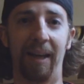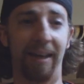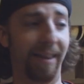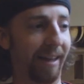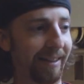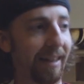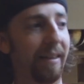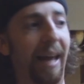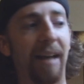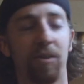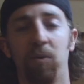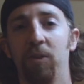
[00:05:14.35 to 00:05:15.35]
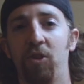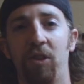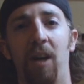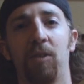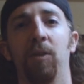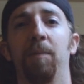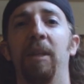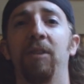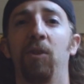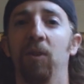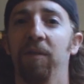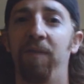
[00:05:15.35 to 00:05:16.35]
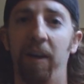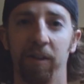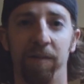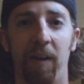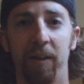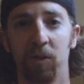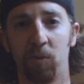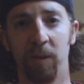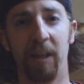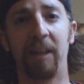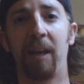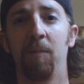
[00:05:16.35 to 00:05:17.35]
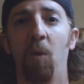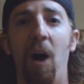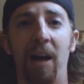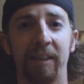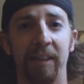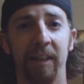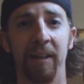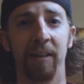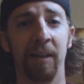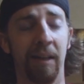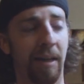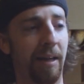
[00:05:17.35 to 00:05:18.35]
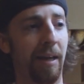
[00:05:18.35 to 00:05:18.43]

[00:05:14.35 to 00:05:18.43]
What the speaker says: And like that's what stuck with me too. The firefighters, when they came walking in,